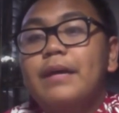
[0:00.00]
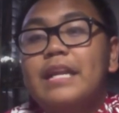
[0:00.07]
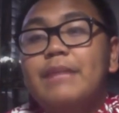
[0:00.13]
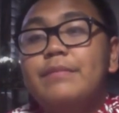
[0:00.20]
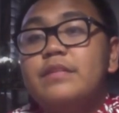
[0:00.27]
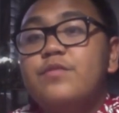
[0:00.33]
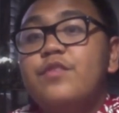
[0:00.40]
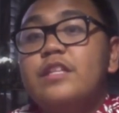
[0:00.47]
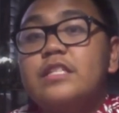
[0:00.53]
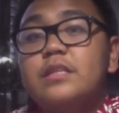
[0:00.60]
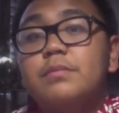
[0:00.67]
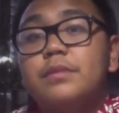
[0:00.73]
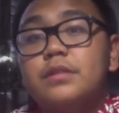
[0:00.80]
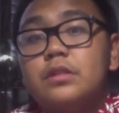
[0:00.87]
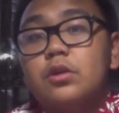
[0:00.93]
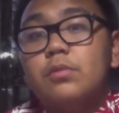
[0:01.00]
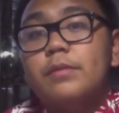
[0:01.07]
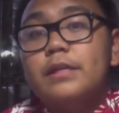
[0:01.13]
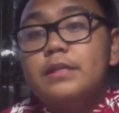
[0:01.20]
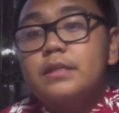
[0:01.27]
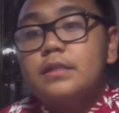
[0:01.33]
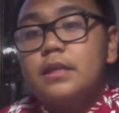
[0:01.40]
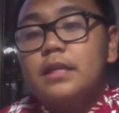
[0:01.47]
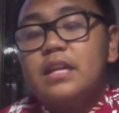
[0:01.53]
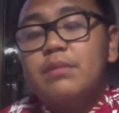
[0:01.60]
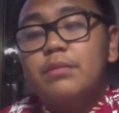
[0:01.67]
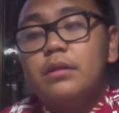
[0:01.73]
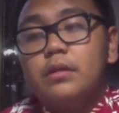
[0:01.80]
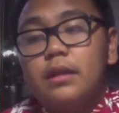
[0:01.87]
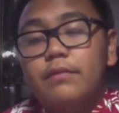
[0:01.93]
Hi, my name is Vincent
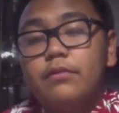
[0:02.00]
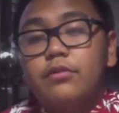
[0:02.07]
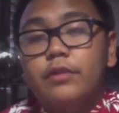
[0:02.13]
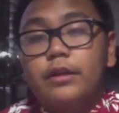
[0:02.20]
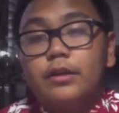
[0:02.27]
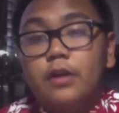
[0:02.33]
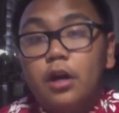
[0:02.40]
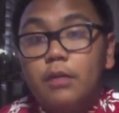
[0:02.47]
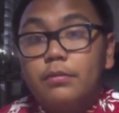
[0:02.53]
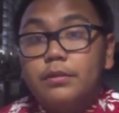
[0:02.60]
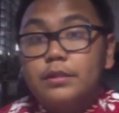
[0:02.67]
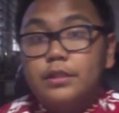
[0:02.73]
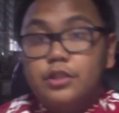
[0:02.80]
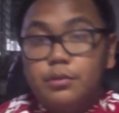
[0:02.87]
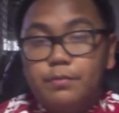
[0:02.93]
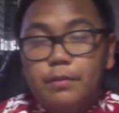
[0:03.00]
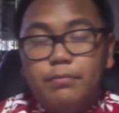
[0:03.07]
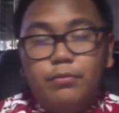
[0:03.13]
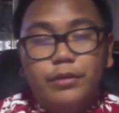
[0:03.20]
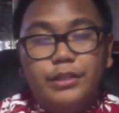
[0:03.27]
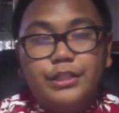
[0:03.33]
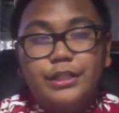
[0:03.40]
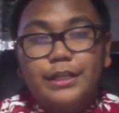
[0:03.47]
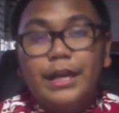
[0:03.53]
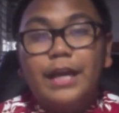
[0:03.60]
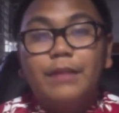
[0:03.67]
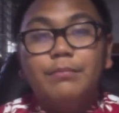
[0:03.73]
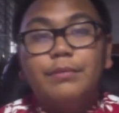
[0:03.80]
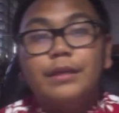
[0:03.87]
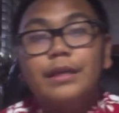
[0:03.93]
Basobas, and I'm an 11th grader at Harbor Teacher
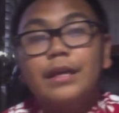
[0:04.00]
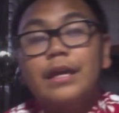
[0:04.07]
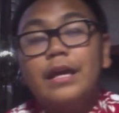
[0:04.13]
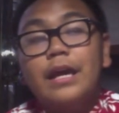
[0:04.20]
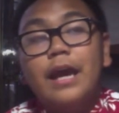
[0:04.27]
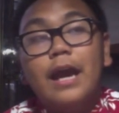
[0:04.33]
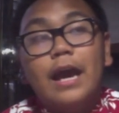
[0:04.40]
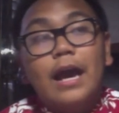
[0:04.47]
Preparation Academy.